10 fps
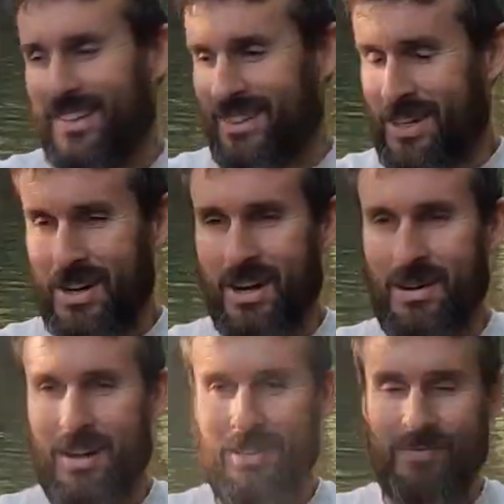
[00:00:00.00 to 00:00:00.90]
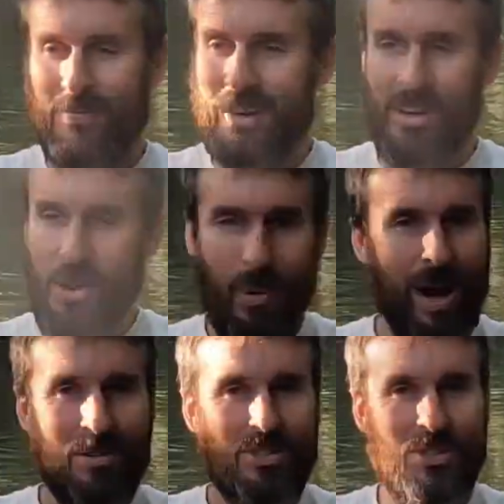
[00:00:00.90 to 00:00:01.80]
So I don't know
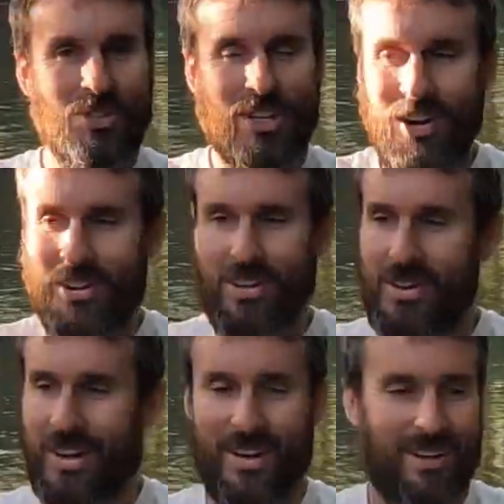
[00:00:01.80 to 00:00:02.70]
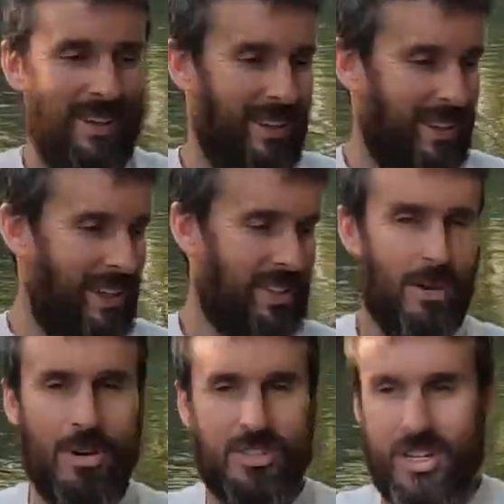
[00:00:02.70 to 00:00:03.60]
why I was so scared to do it. It was
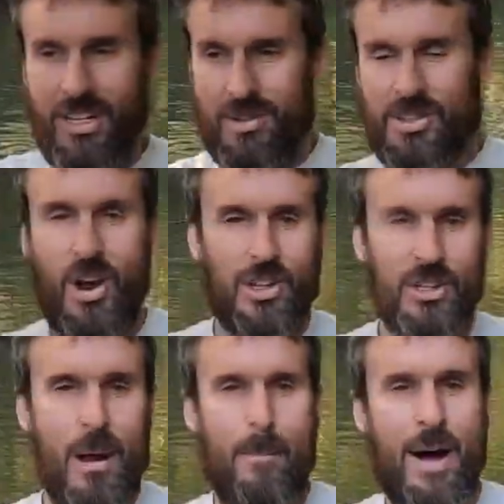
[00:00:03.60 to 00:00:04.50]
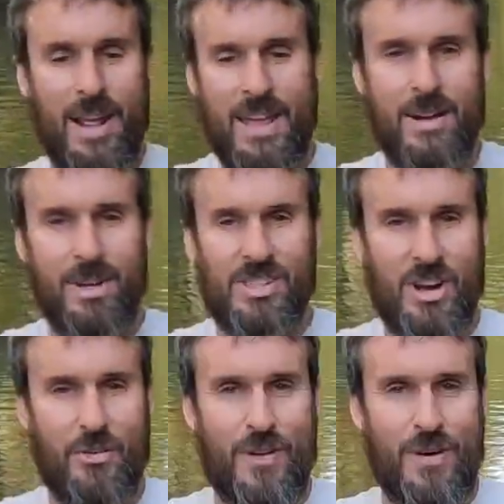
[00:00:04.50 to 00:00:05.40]
almost like I was talking to my buddy on my
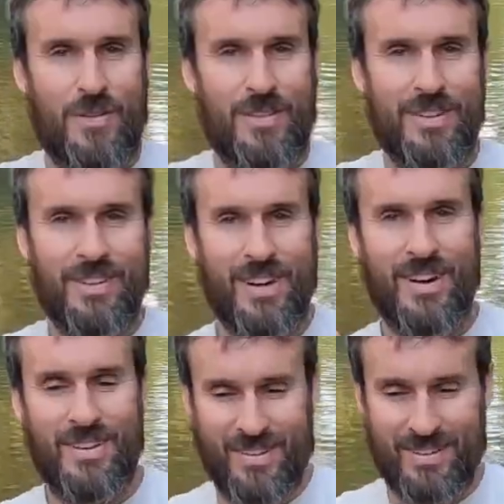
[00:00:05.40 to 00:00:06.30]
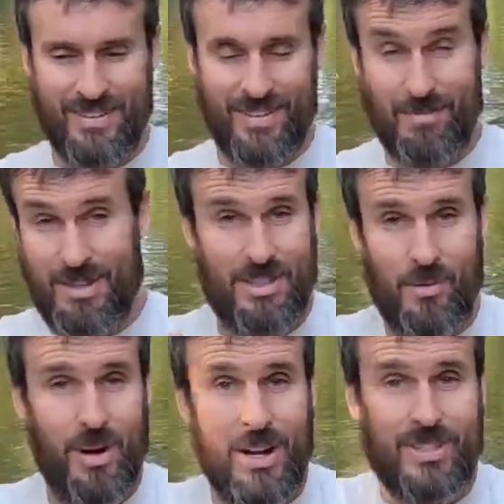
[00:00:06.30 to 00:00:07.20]
cell phone, you know, because I
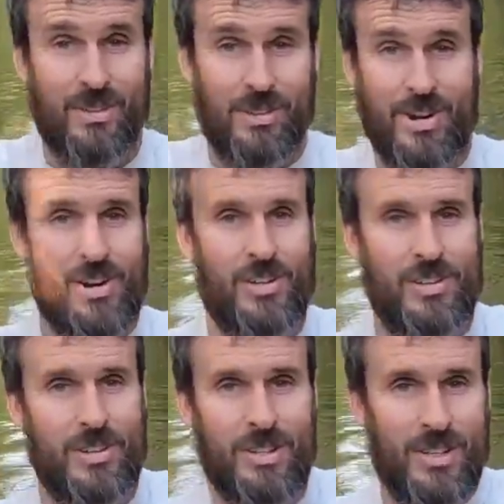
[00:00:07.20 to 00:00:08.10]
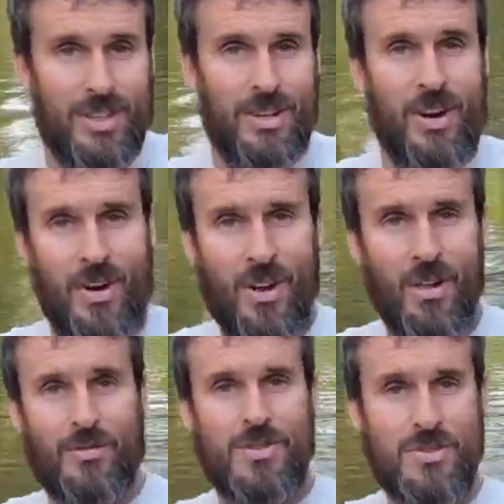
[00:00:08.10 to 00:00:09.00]
was talking to
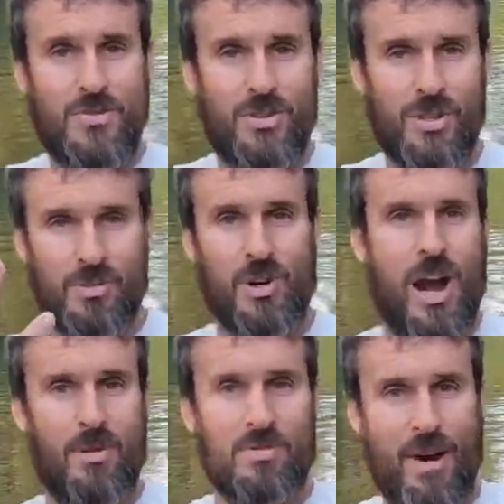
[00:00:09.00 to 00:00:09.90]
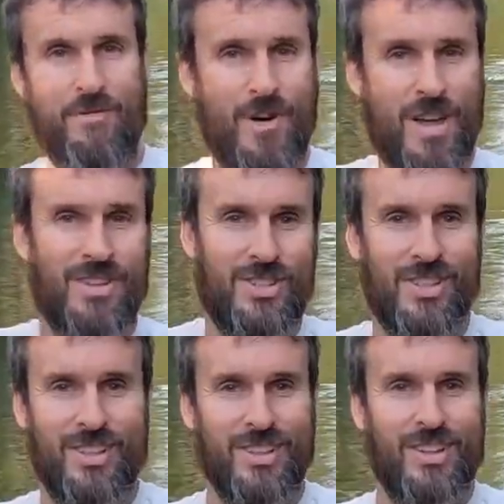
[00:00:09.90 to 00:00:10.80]
all of you subscribers, my friends,
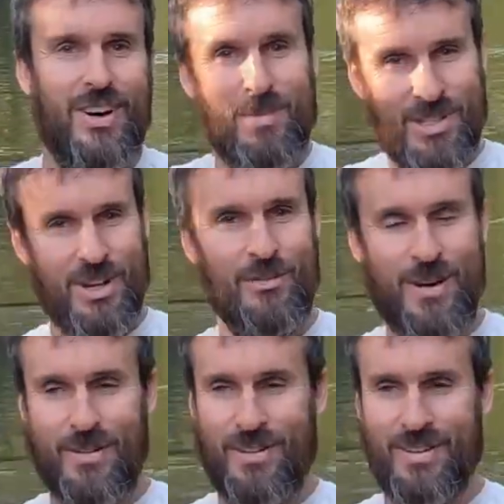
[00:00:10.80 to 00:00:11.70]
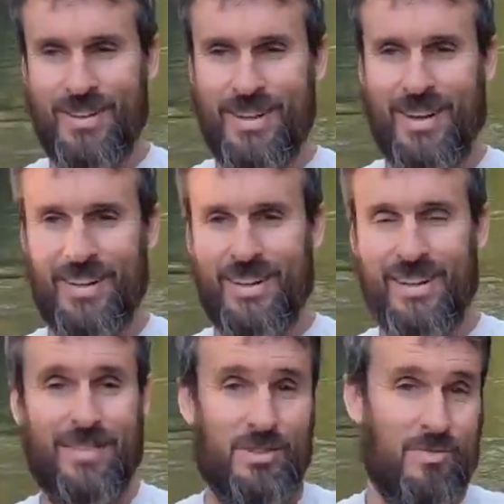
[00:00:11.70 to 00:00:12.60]
on my cell phone, and
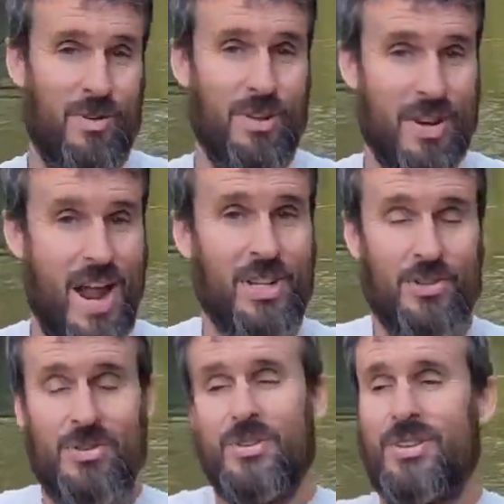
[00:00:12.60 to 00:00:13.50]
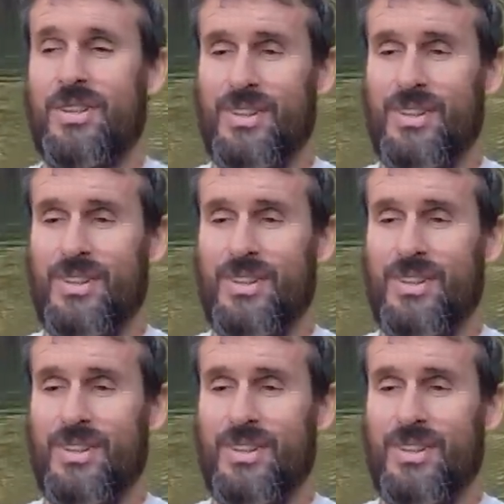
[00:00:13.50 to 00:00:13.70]
it was really natural.